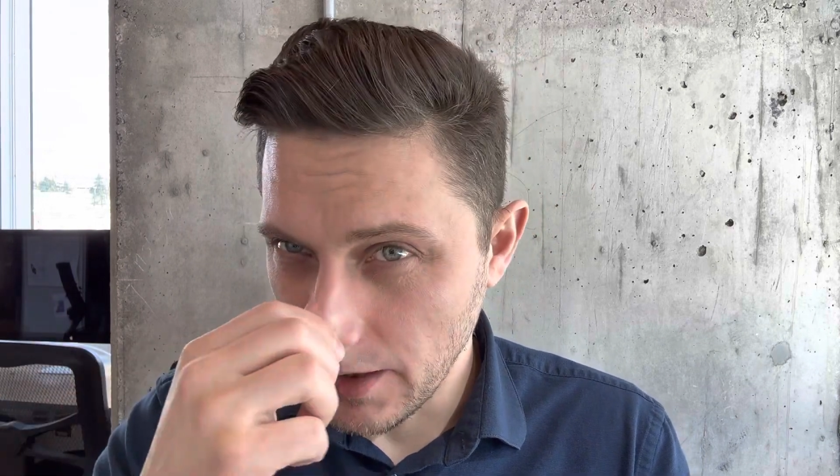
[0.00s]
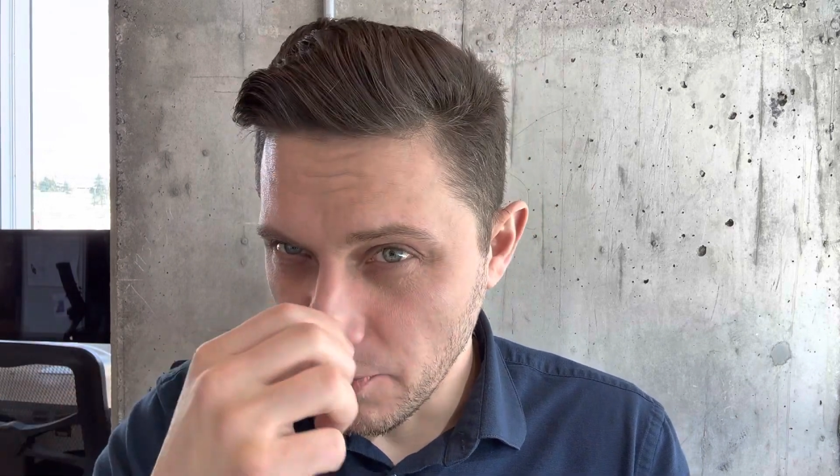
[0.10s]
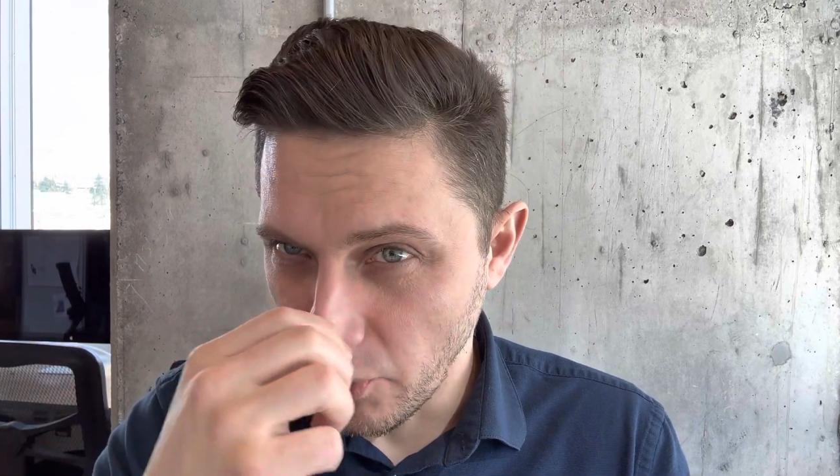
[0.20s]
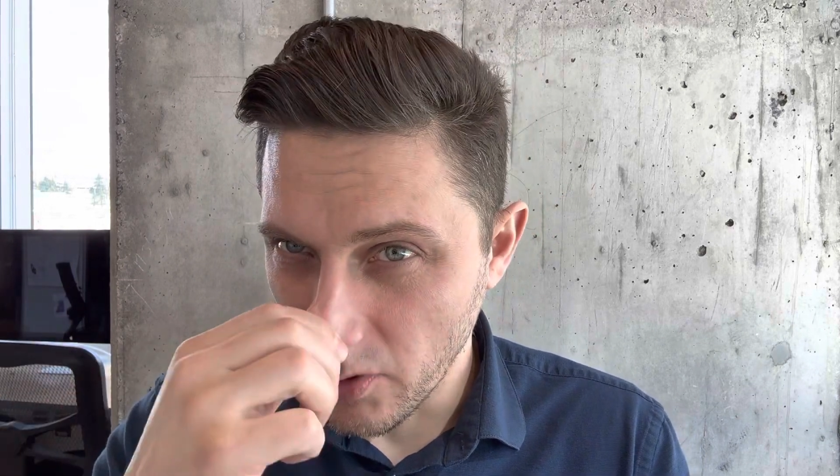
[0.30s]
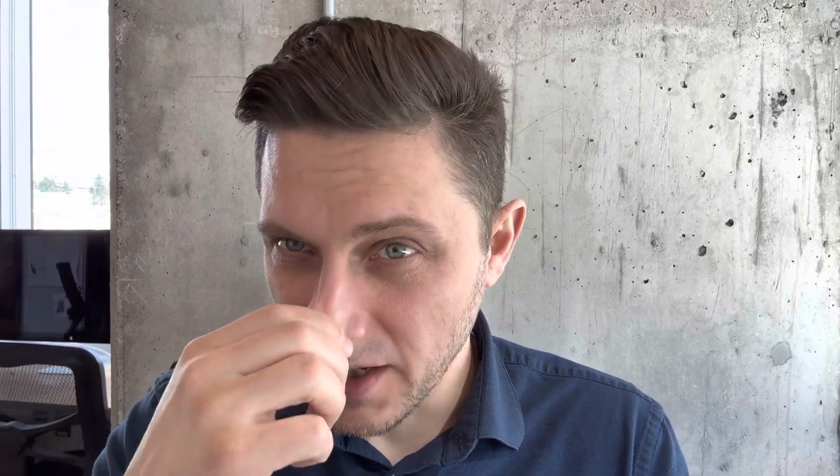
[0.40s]

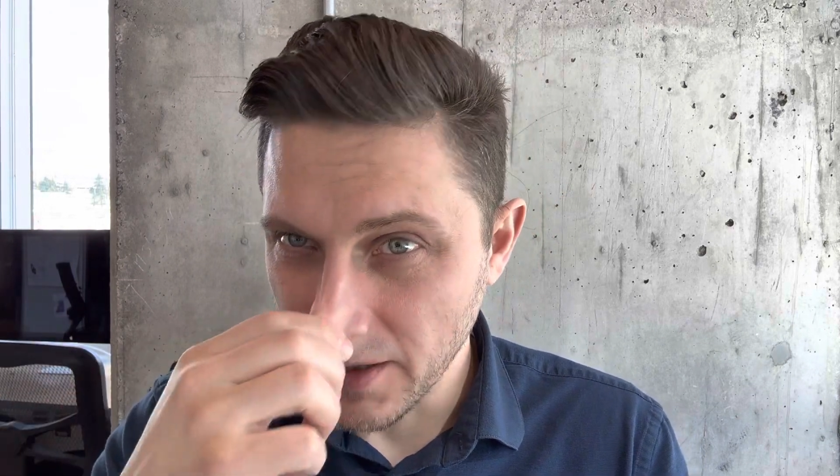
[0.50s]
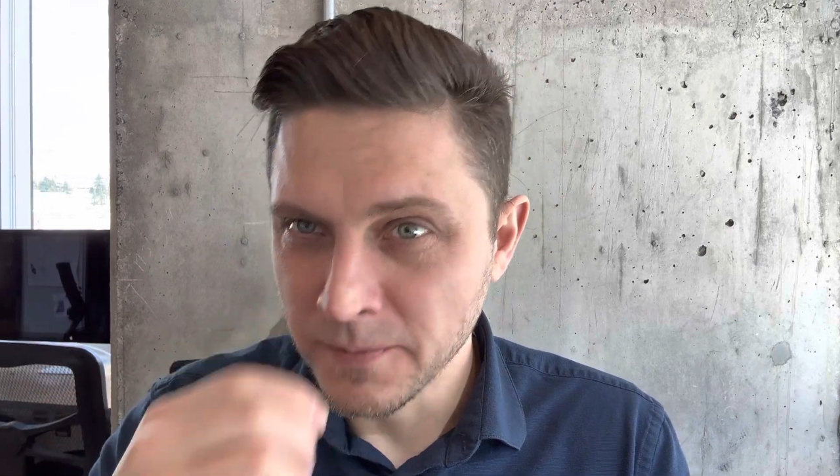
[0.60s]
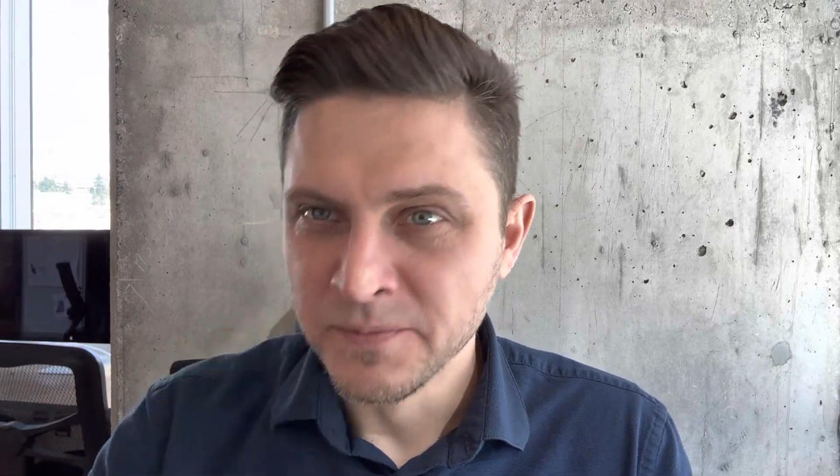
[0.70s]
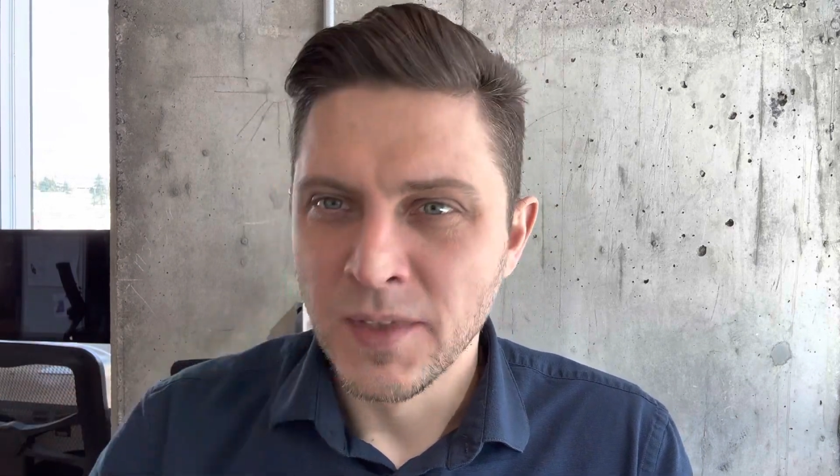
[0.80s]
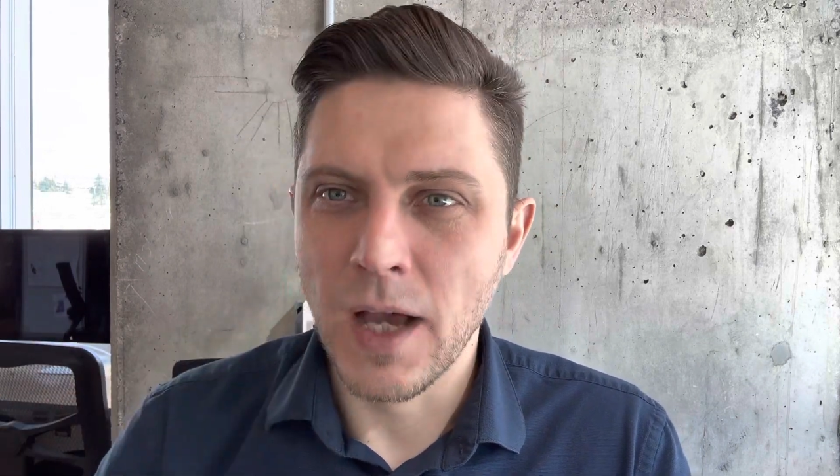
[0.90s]
importing
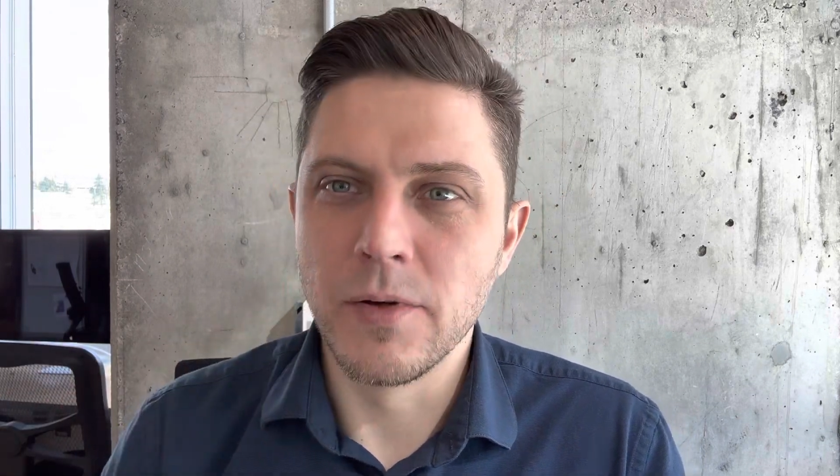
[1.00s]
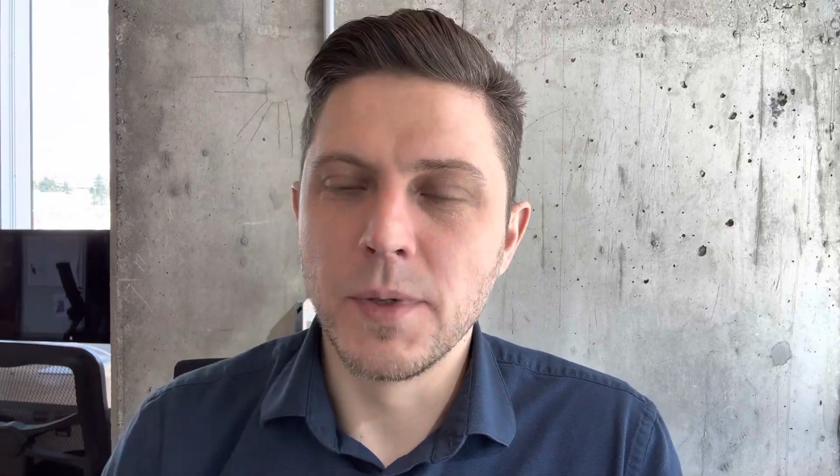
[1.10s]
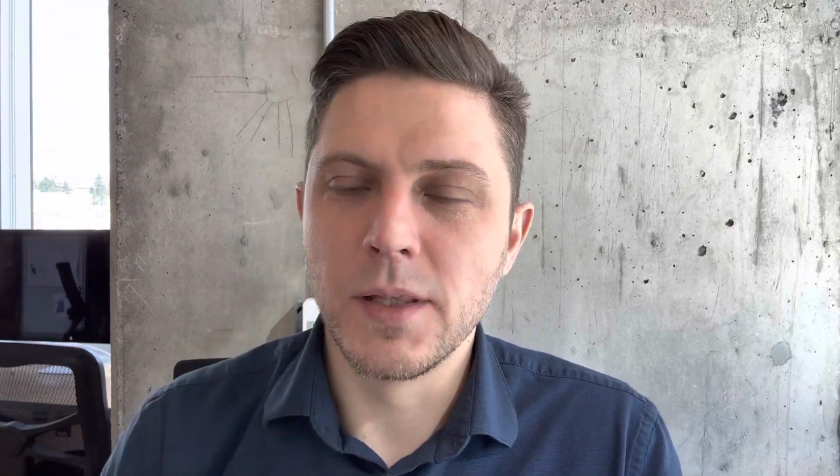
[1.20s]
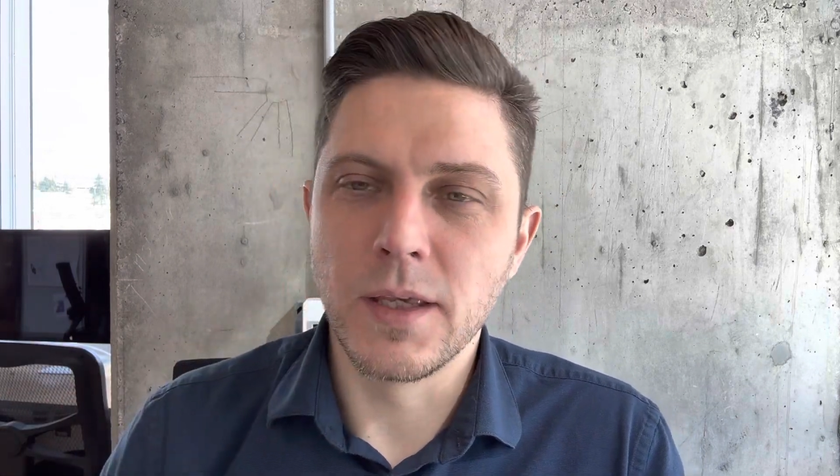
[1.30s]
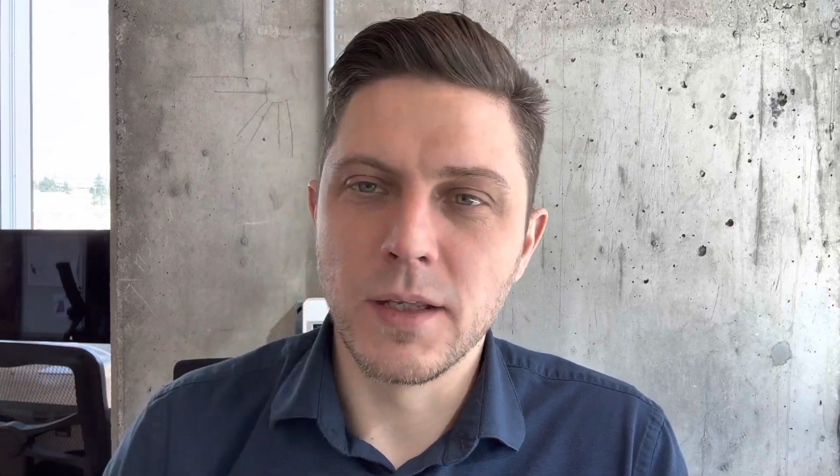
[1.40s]

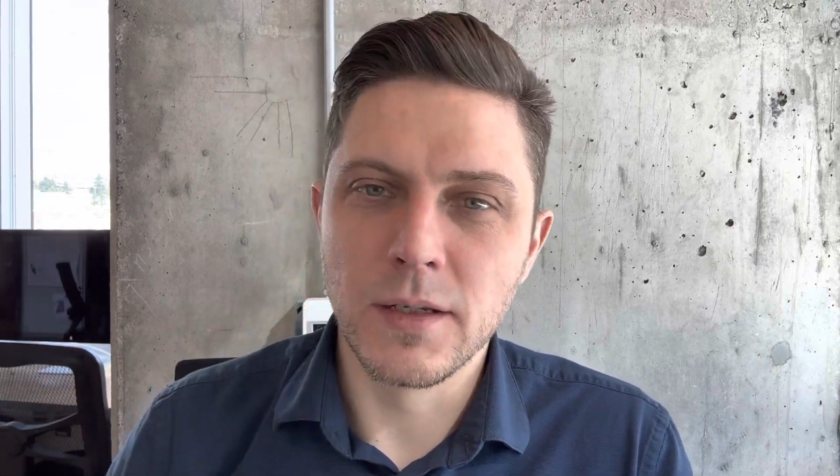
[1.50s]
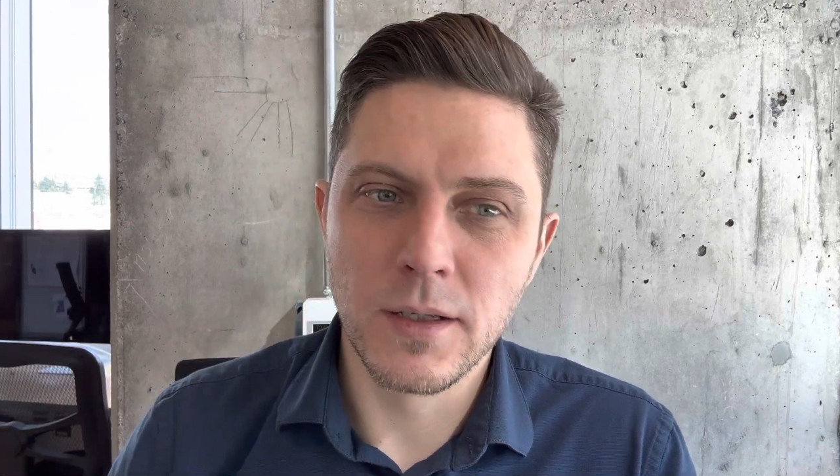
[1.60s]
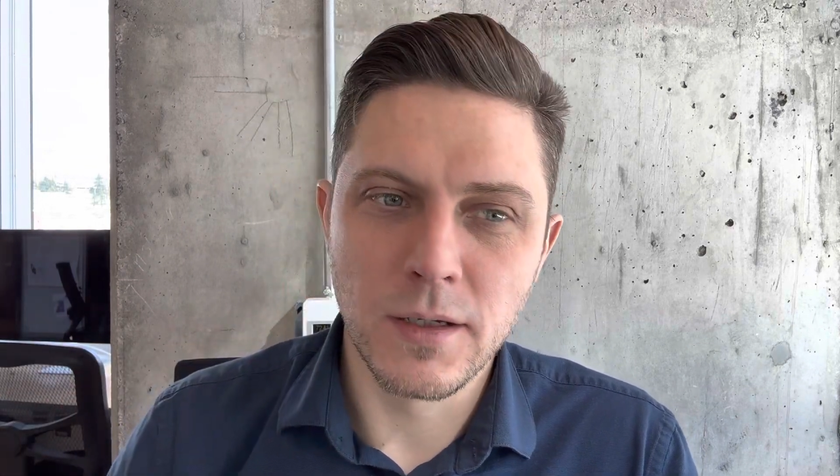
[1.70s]
500,000